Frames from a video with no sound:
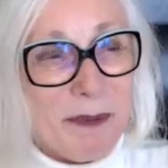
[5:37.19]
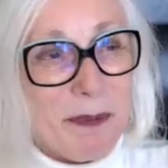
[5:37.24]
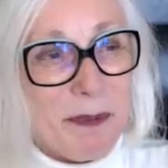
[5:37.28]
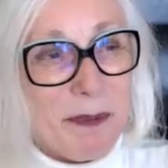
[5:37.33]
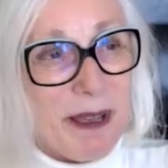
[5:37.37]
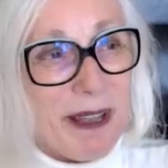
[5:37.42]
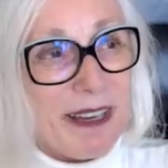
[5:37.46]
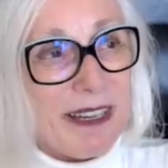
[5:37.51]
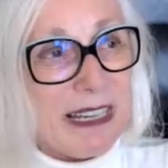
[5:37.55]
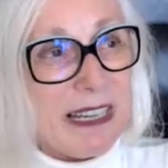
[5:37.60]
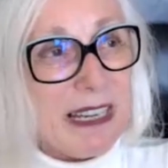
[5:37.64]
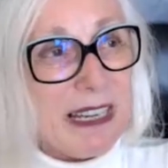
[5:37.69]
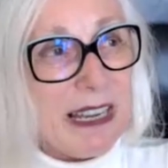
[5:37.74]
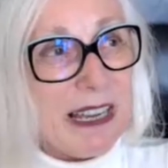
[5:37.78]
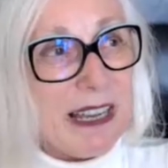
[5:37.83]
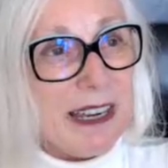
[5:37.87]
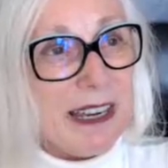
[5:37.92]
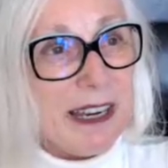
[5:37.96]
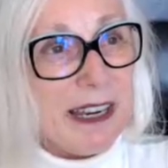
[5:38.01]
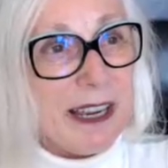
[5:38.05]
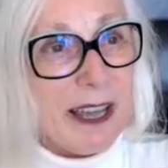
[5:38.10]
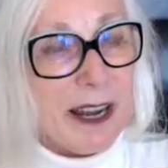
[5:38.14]
but uh,
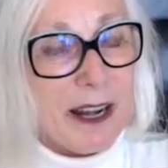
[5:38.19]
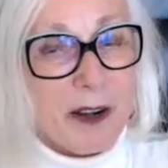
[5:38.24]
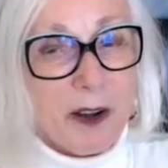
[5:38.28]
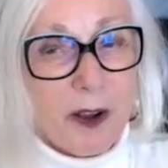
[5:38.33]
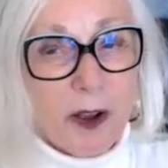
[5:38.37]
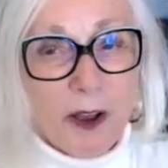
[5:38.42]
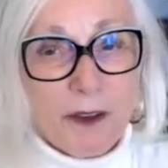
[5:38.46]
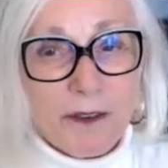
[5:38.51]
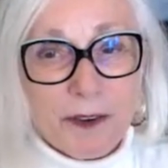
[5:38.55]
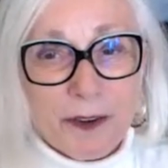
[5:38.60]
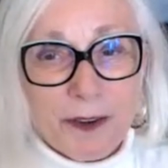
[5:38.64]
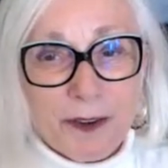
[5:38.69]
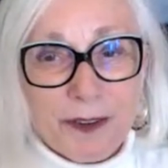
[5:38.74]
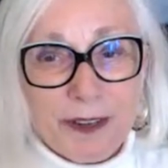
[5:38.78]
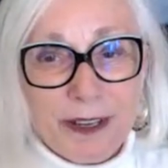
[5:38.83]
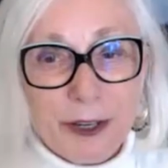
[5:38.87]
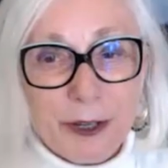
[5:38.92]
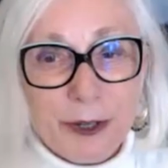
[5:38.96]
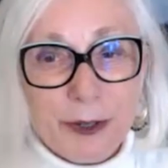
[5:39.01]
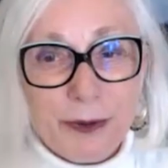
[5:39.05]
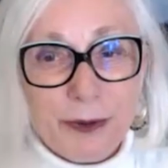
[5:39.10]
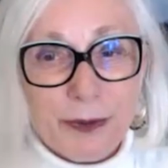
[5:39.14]
he got an offer he
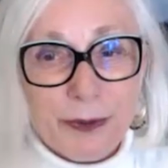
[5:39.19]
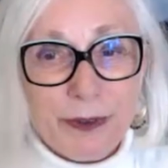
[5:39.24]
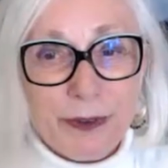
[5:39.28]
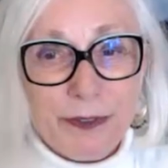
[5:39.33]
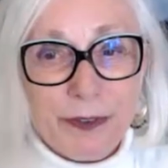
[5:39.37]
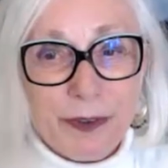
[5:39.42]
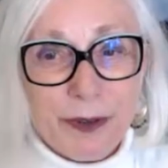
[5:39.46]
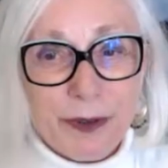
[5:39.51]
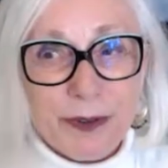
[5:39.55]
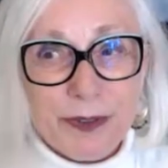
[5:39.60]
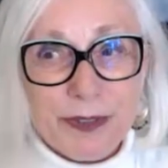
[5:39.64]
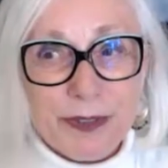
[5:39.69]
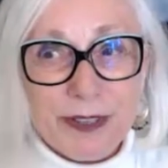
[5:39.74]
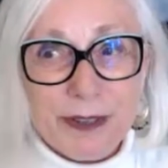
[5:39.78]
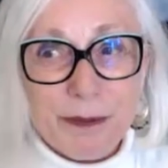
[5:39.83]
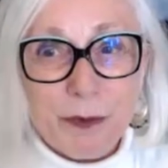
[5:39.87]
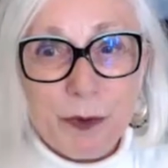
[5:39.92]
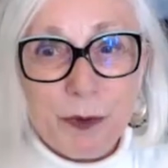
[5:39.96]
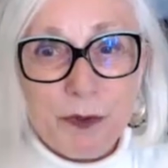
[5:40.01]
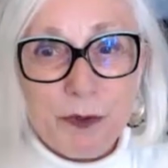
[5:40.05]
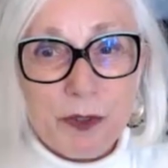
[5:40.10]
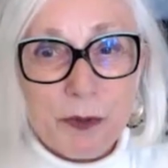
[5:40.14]
couldn't refuse and
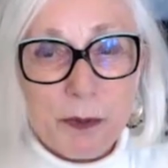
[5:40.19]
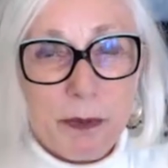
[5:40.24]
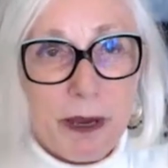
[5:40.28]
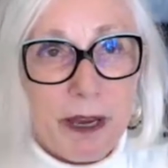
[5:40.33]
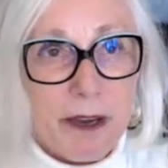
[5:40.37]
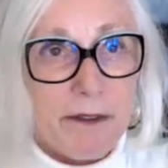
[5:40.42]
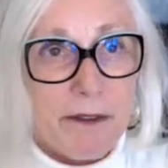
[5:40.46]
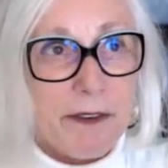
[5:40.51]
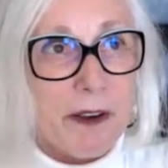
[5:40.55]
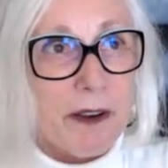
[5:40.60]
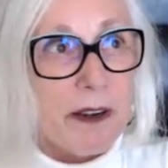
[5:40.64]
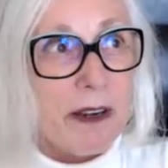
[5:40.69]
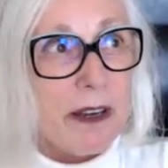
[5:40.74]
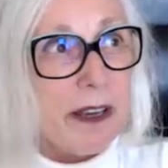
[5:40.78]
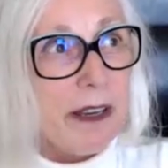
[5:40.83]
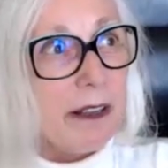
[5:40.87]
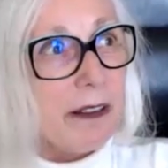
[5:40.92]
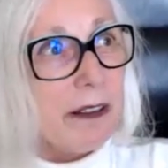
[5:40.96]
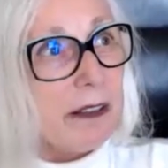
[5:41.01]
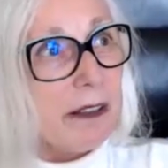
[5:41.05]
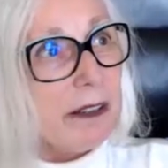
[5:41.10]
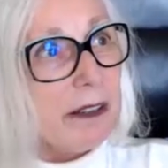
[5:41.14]
moved to Mayfair in
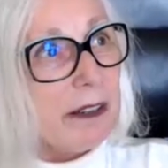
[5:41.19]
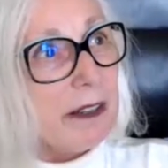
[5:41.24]
England.